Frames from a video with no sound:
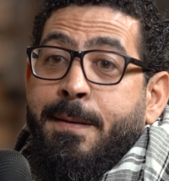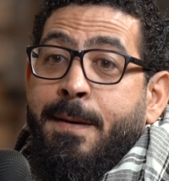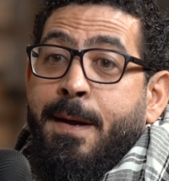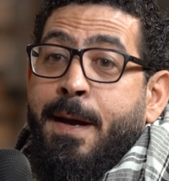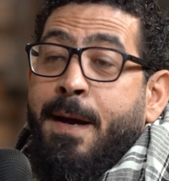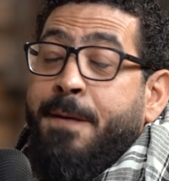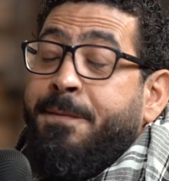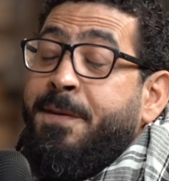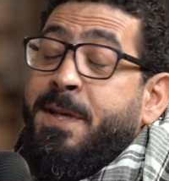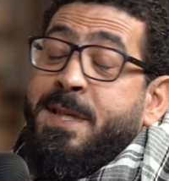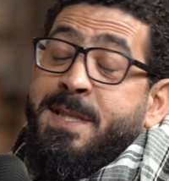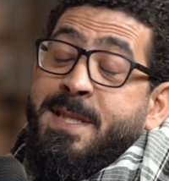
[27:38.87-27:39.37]

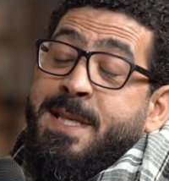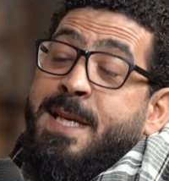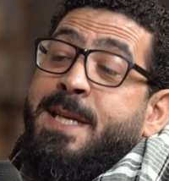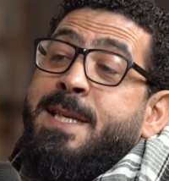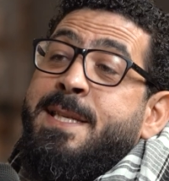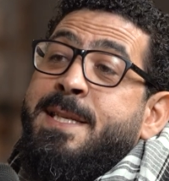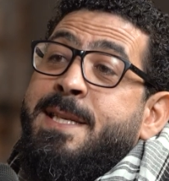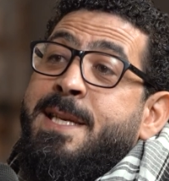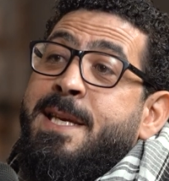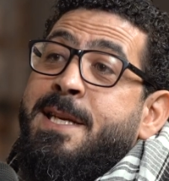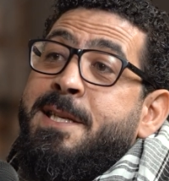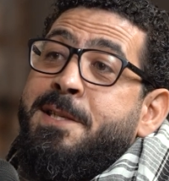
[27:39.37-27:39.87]
after
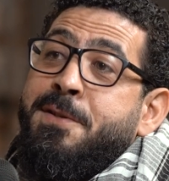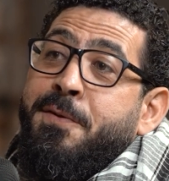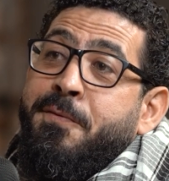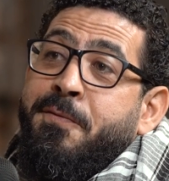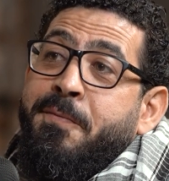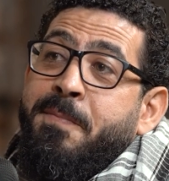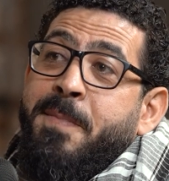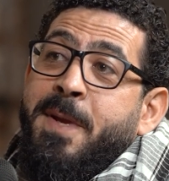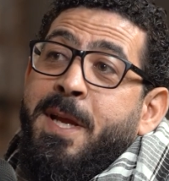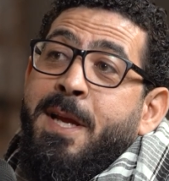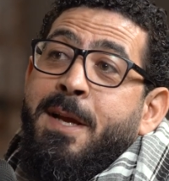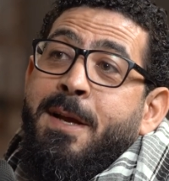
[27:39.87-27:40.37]
6 years of
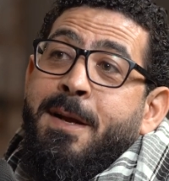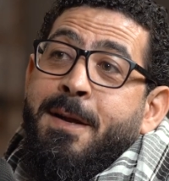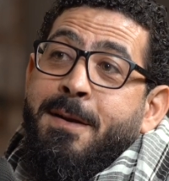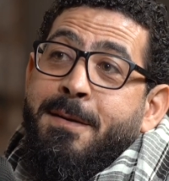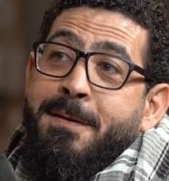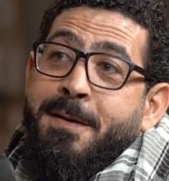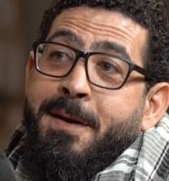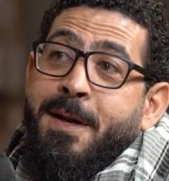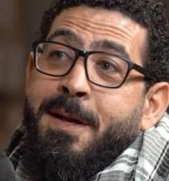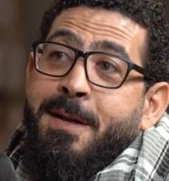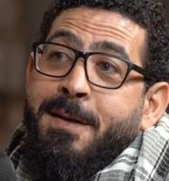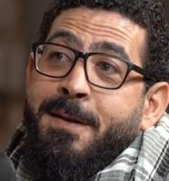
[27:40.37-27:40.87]
being in
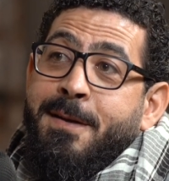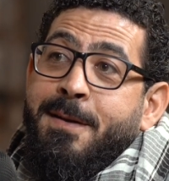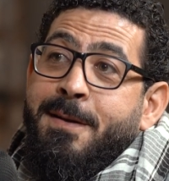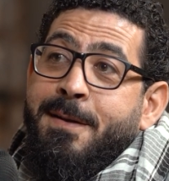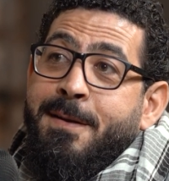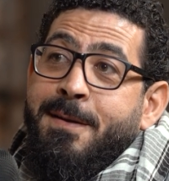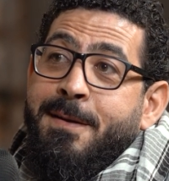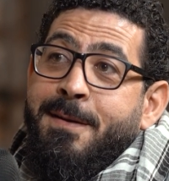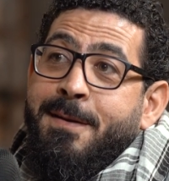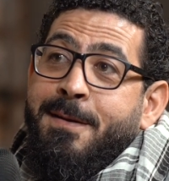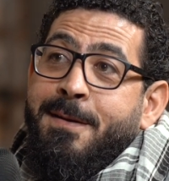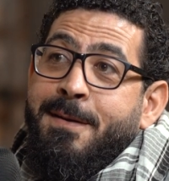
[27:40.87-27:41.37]
Iran,
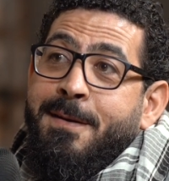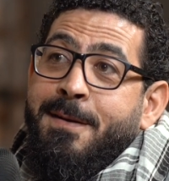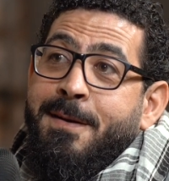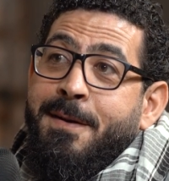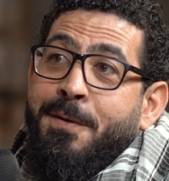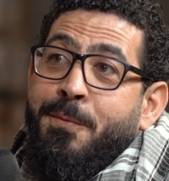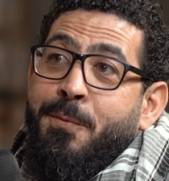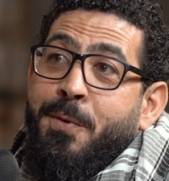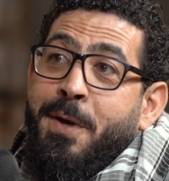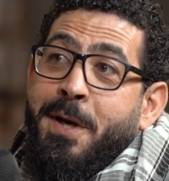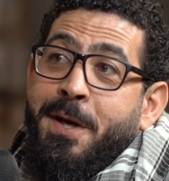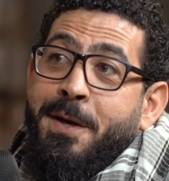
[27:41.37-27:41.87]

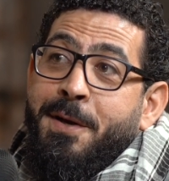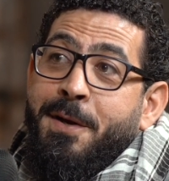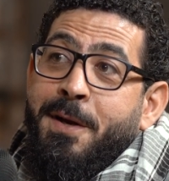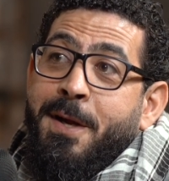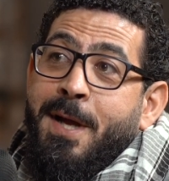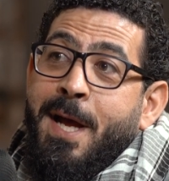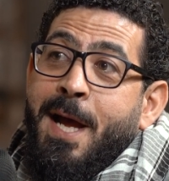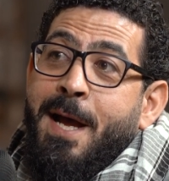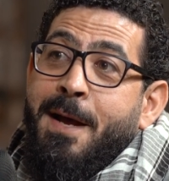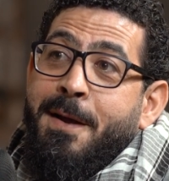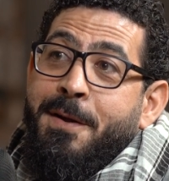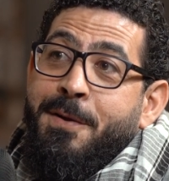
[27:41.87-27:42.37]
where
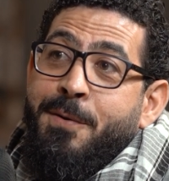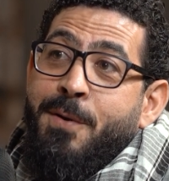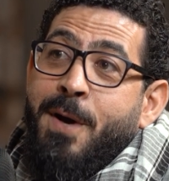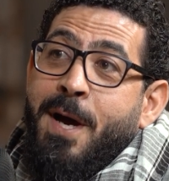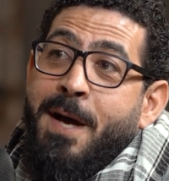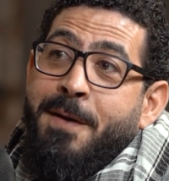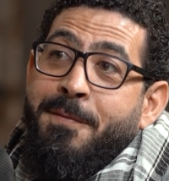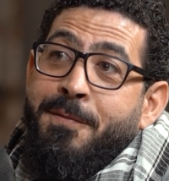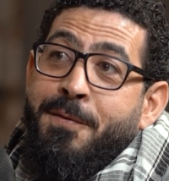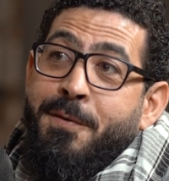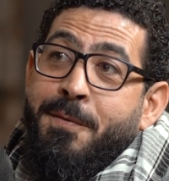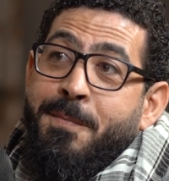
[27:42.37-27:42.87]
you
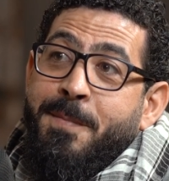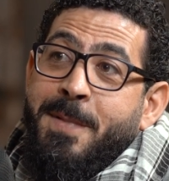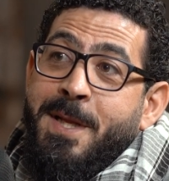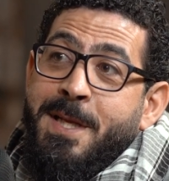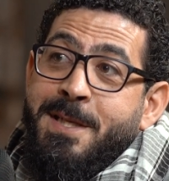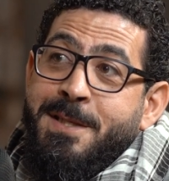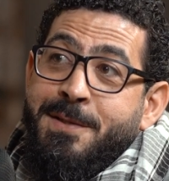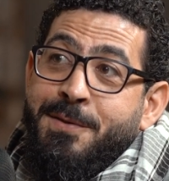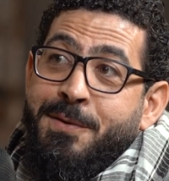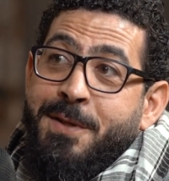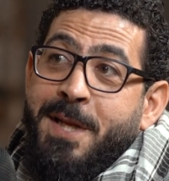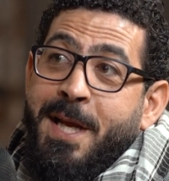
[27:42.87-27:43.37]
have no
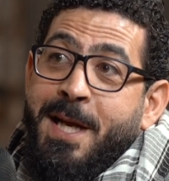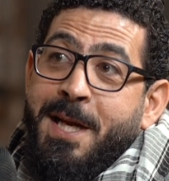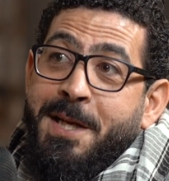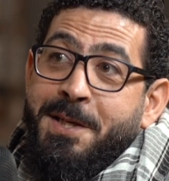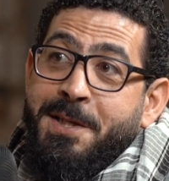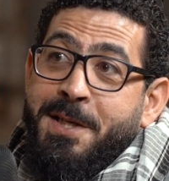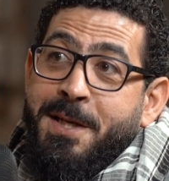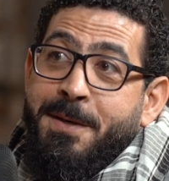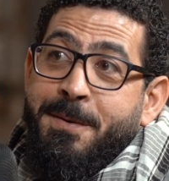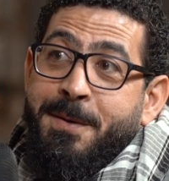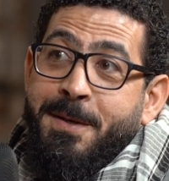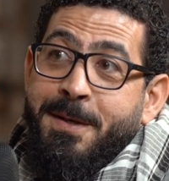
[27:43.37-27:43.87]
place to take a
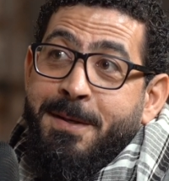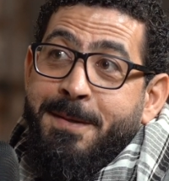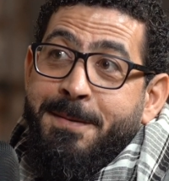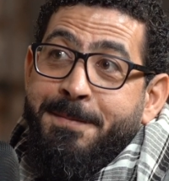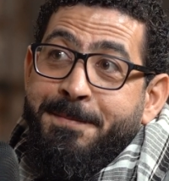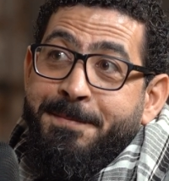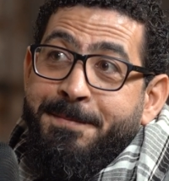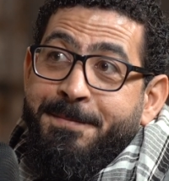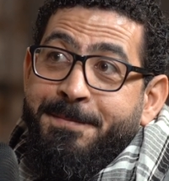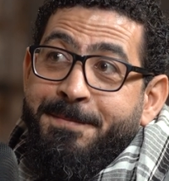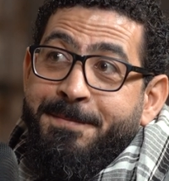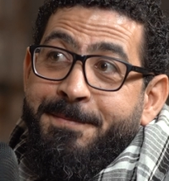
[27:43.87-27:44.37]
shower,
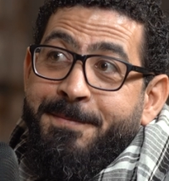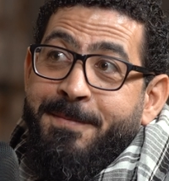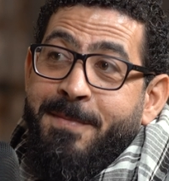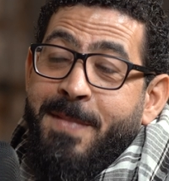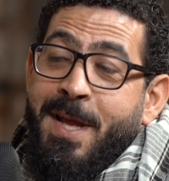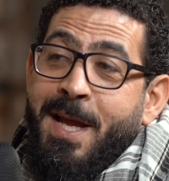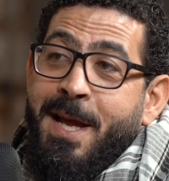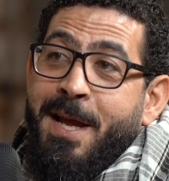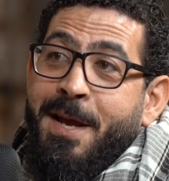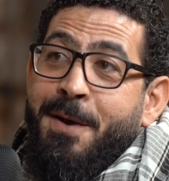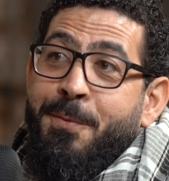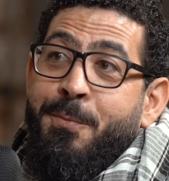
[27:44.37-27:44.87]

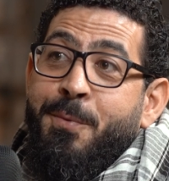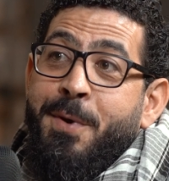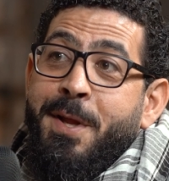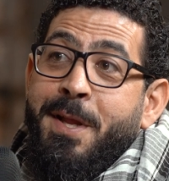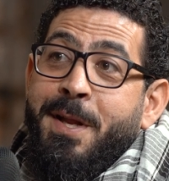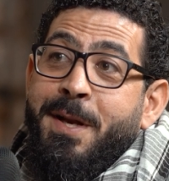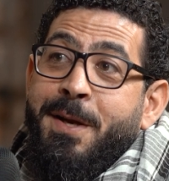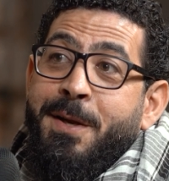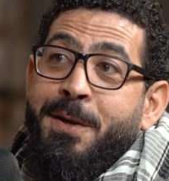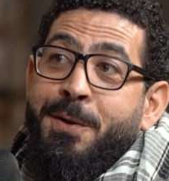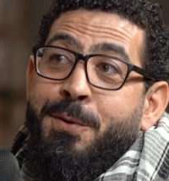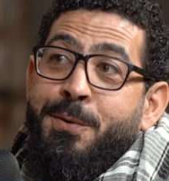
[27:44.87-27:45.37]

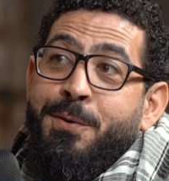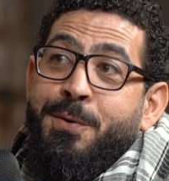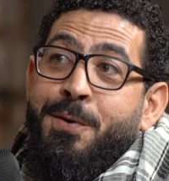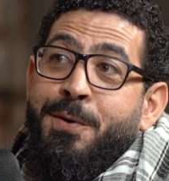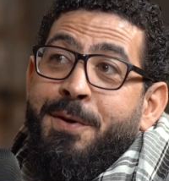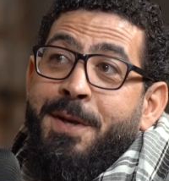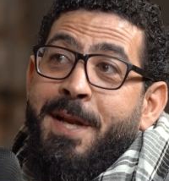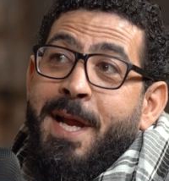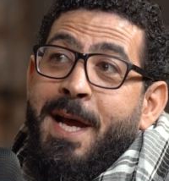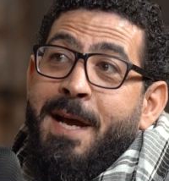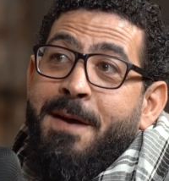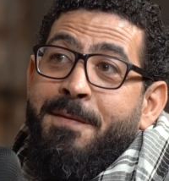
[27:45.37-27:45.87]
where you
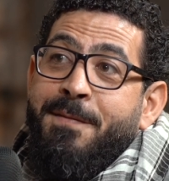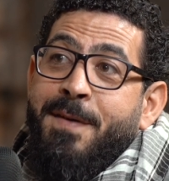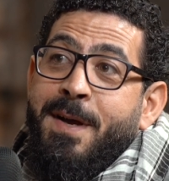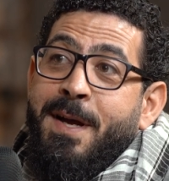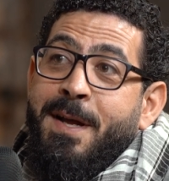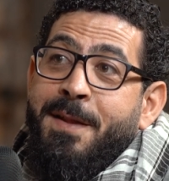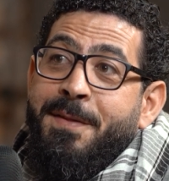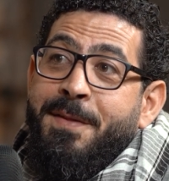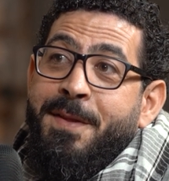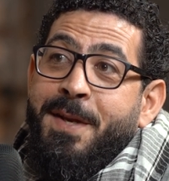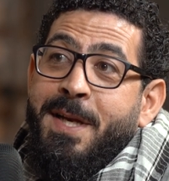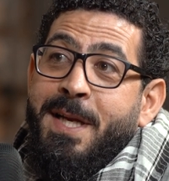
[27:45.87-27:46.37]
don't have
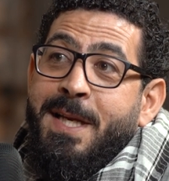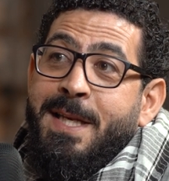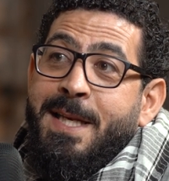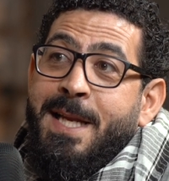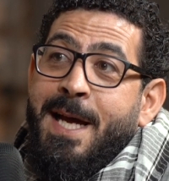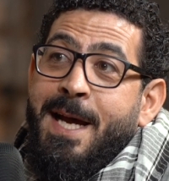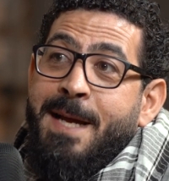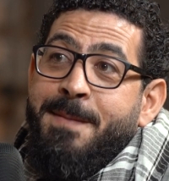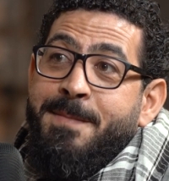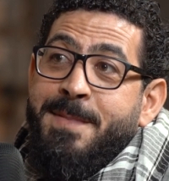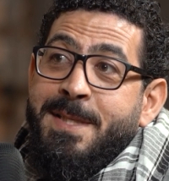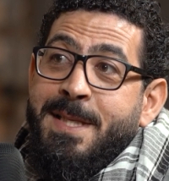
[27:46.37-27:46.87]
3
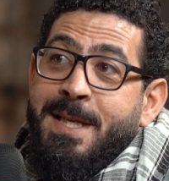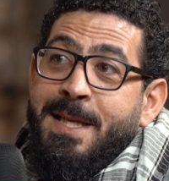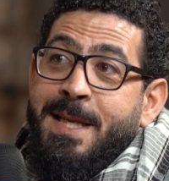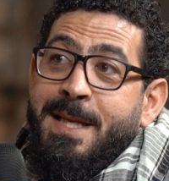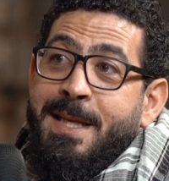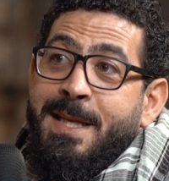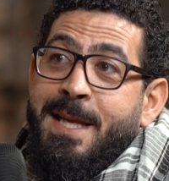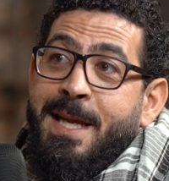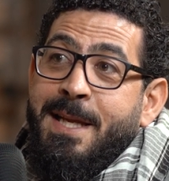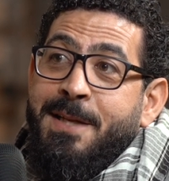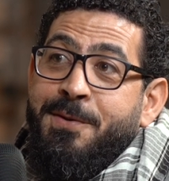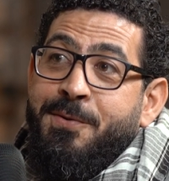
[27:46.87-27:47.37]
times in a
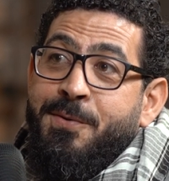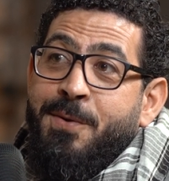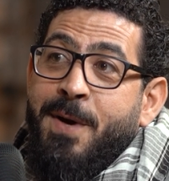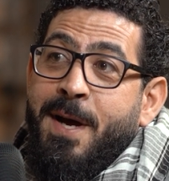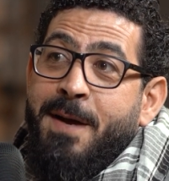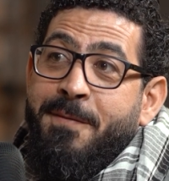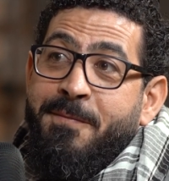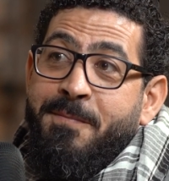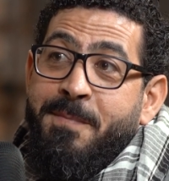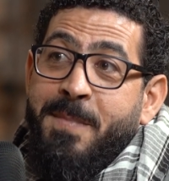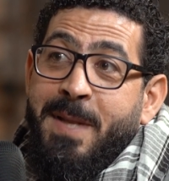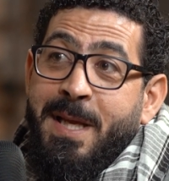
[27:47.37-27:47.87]
day to
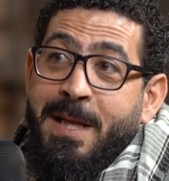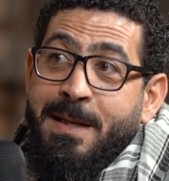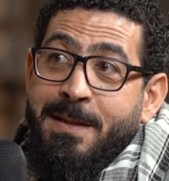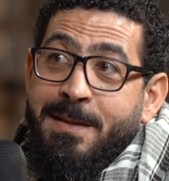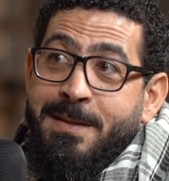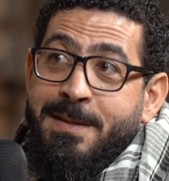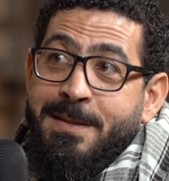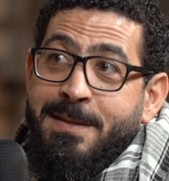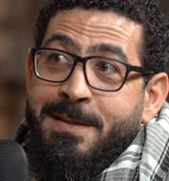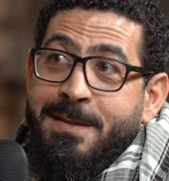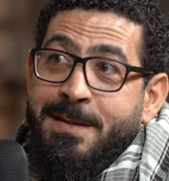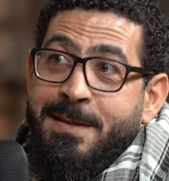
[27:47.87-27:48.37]
have
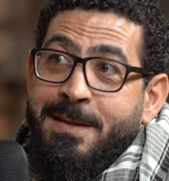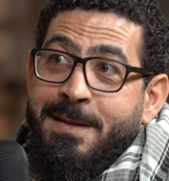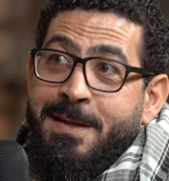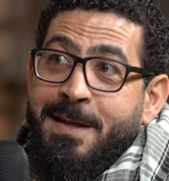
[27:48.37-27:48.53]
meals,